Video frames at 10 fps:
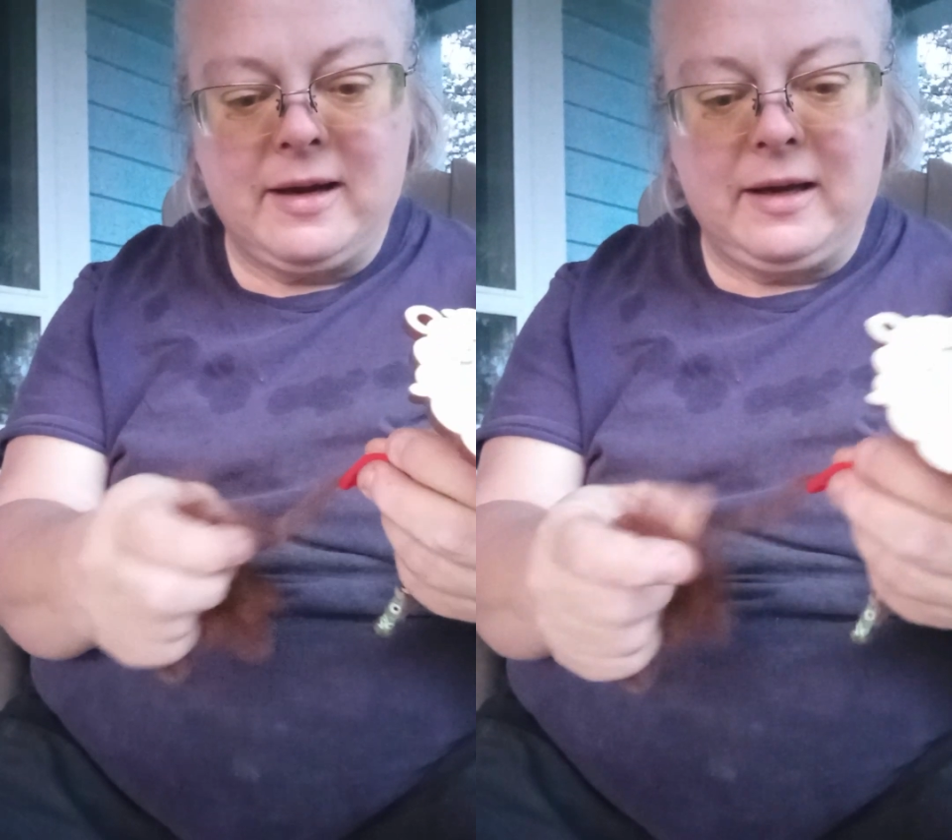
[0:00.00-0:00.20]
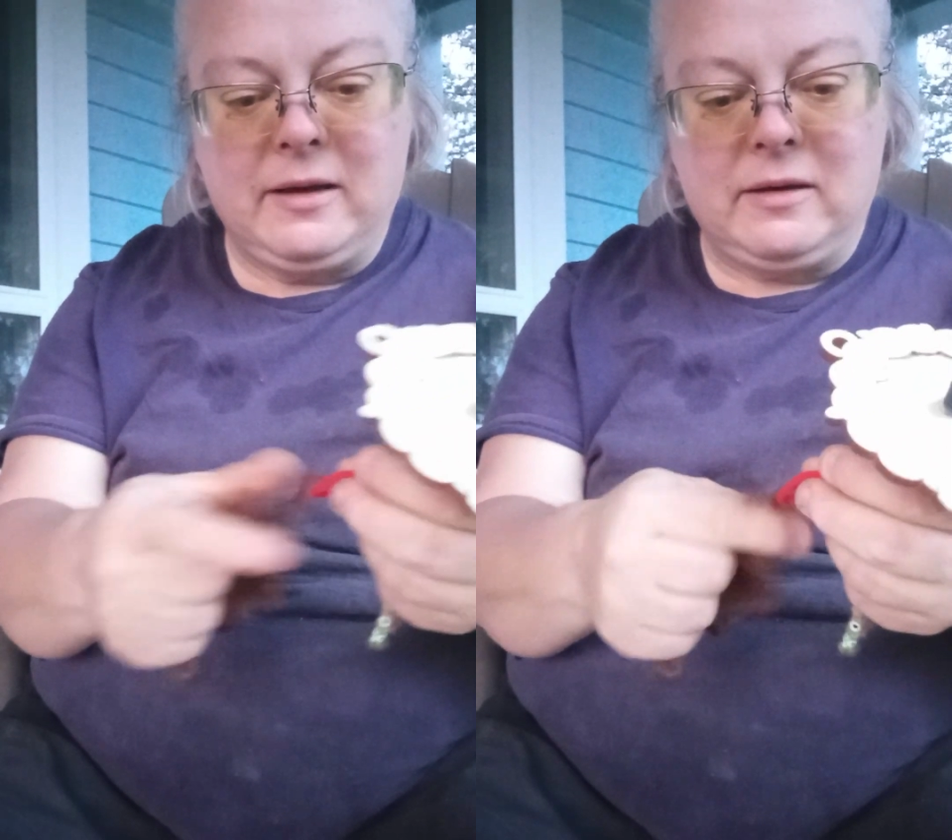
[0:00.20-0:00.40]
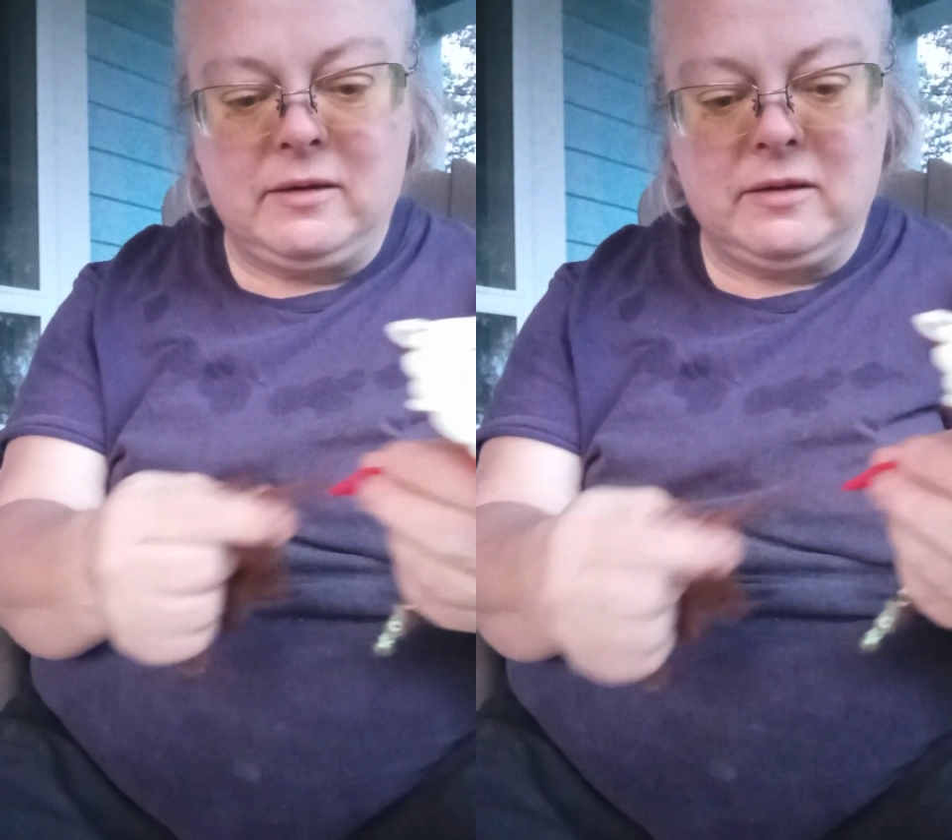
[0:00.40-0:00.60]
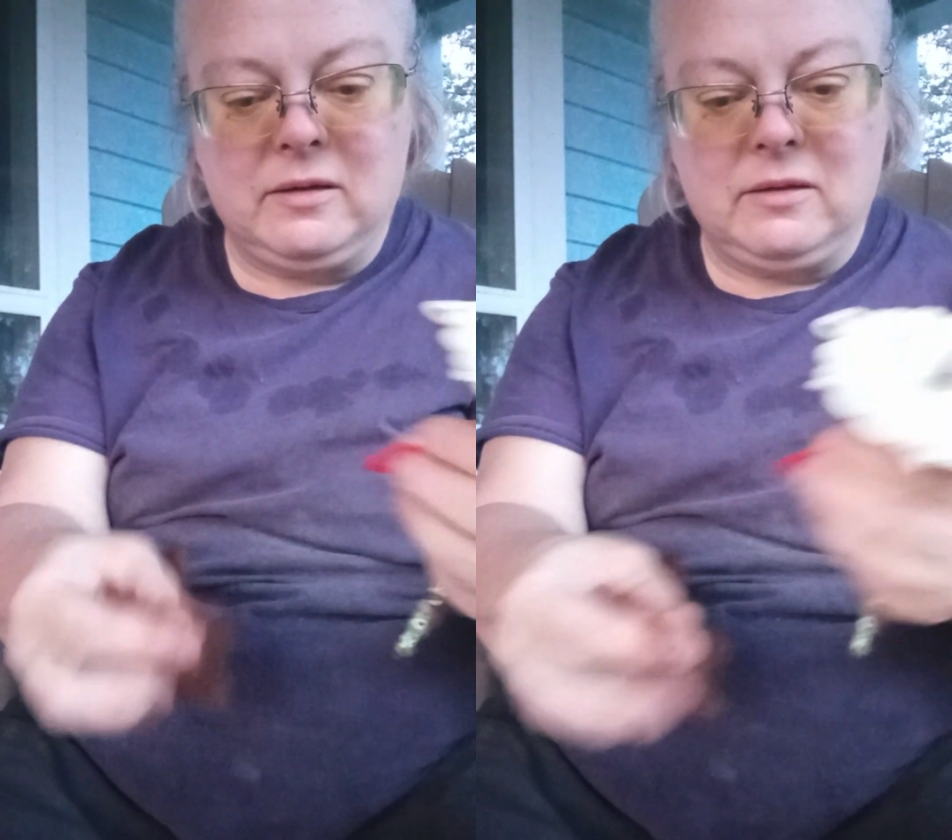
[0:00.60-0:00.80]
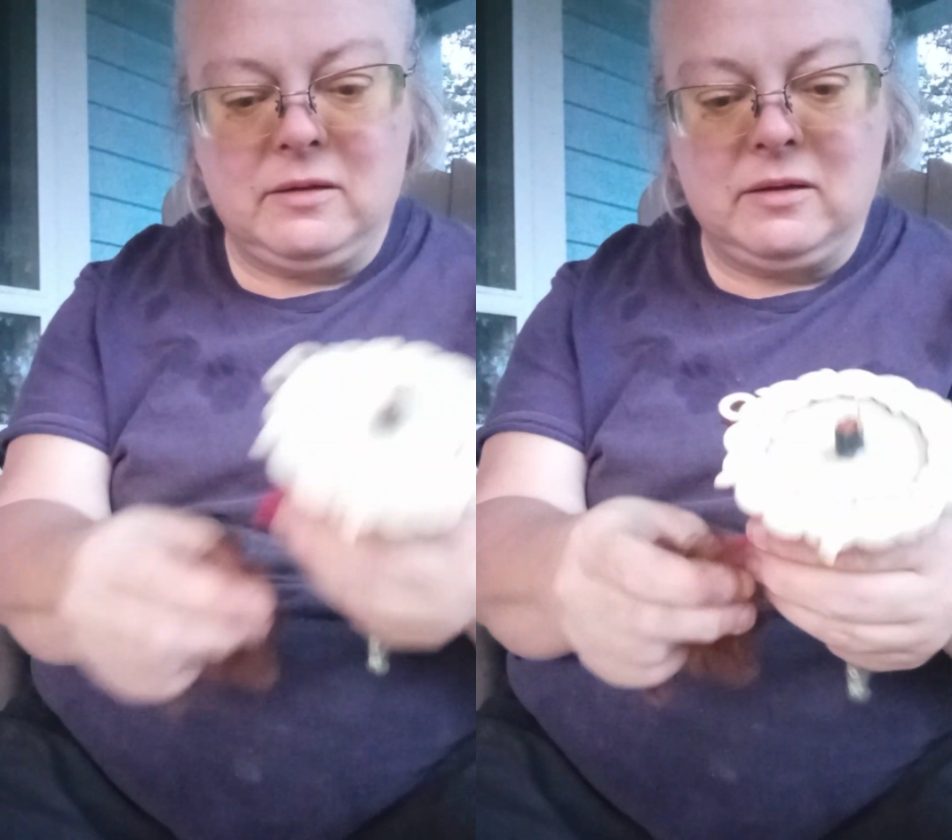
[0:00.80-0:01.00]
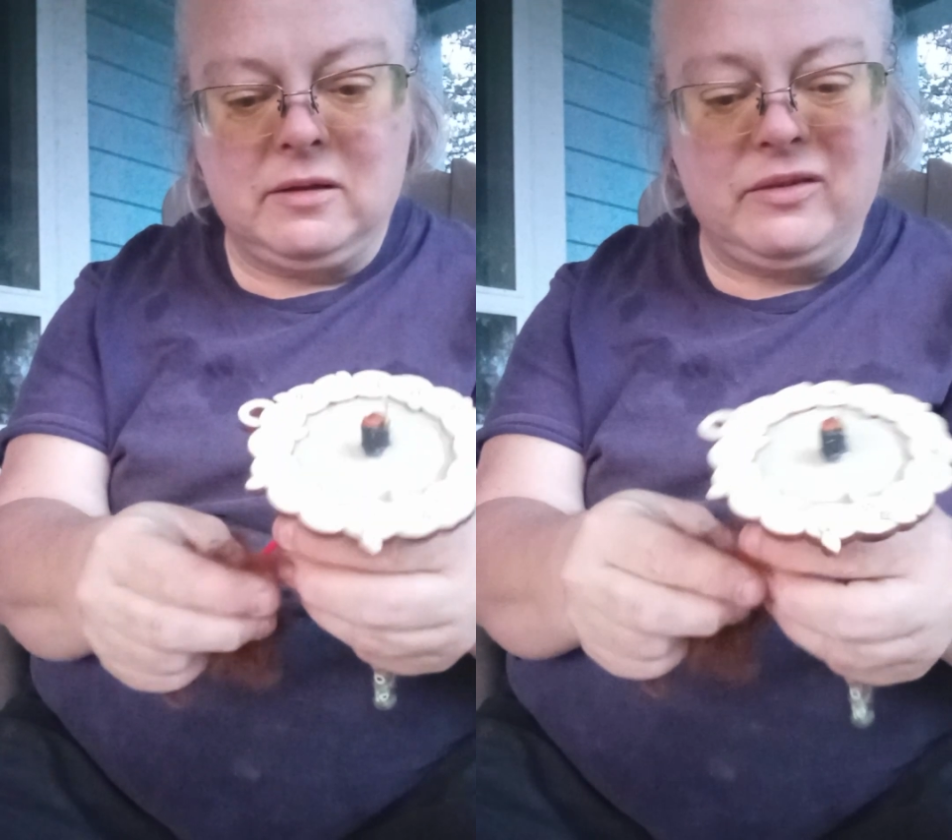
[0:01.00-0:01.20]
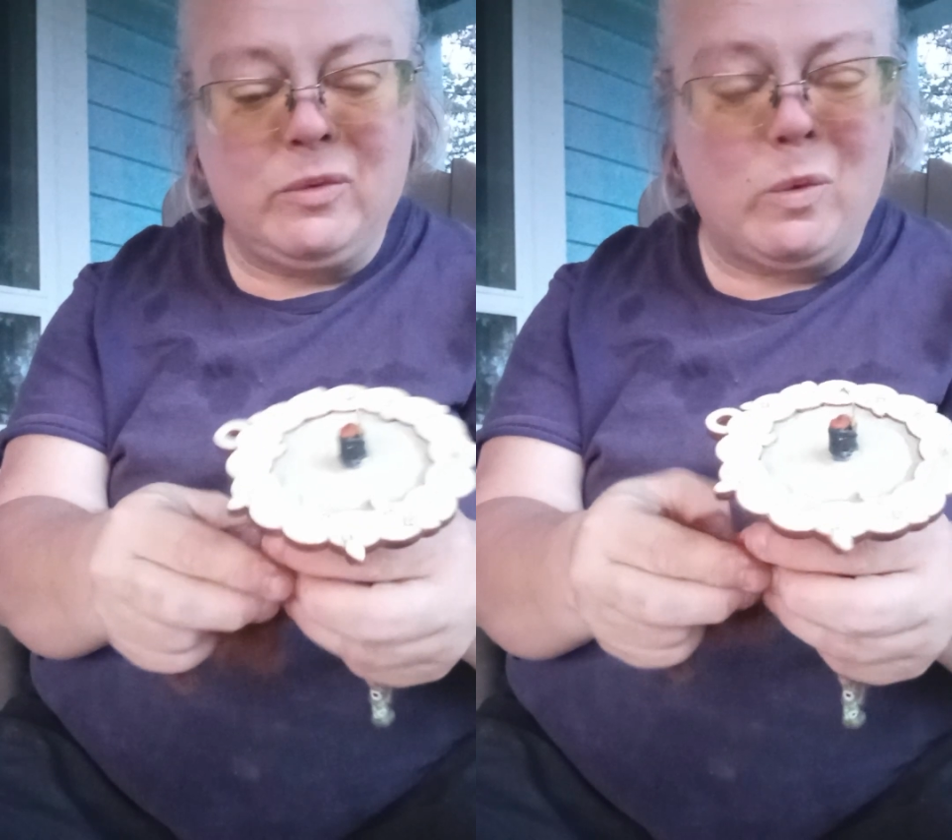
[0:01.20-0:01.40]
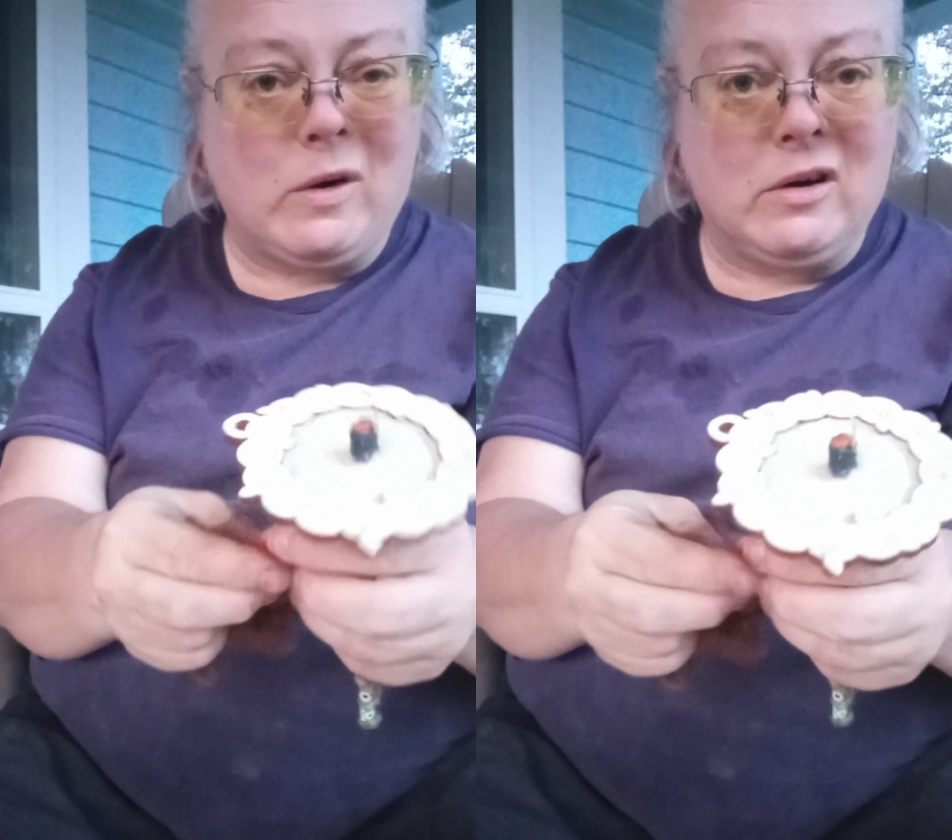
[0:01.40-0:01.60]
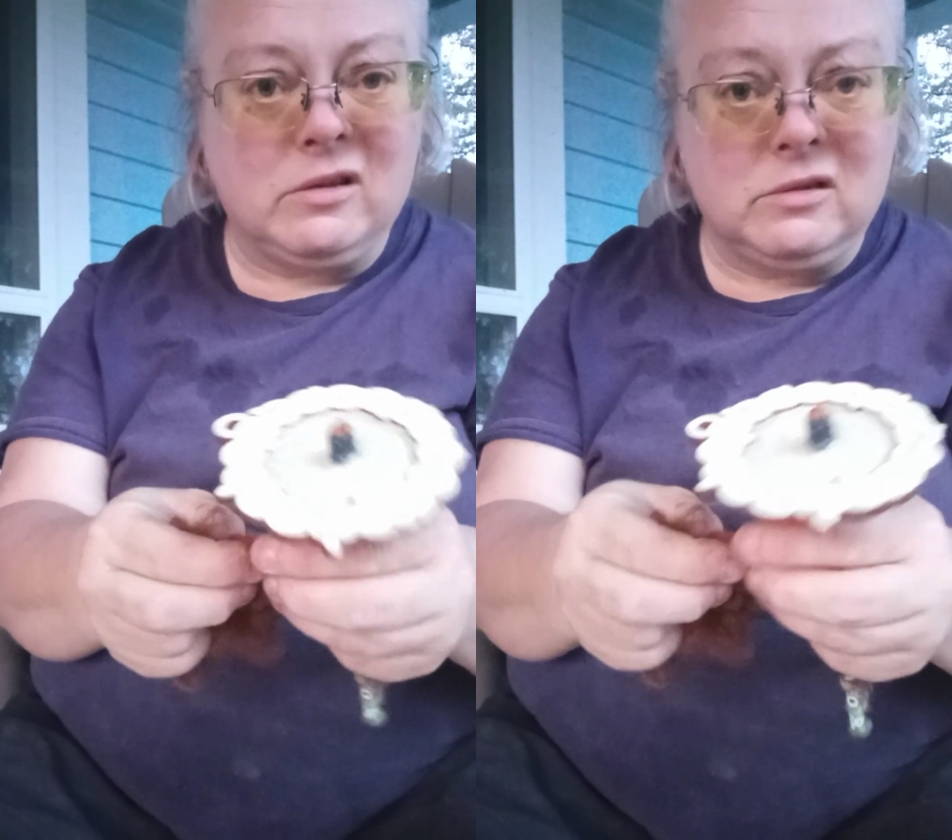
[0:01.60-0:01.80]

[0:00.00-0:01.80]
get sore,